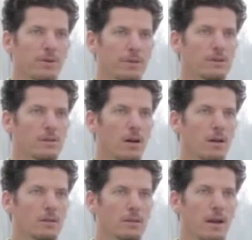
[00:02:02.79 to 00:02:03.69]
We've
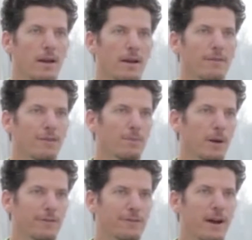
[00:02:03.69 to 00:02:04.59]
installed enough for
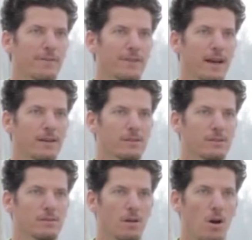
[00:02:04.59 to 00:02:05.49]
about
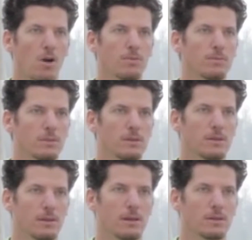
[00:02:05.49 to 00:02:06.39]
5,000
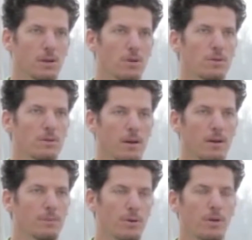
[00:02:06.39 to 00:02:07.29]
homes in total
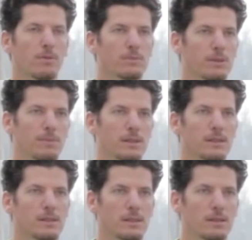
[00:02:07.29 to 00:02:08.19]
on both homes and
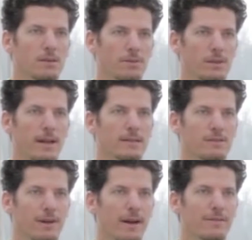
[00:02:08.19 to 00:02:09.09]
businesses over the
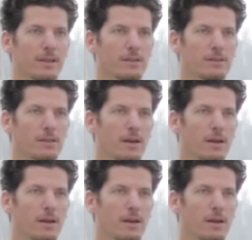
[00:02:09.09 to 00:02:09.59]
last five years.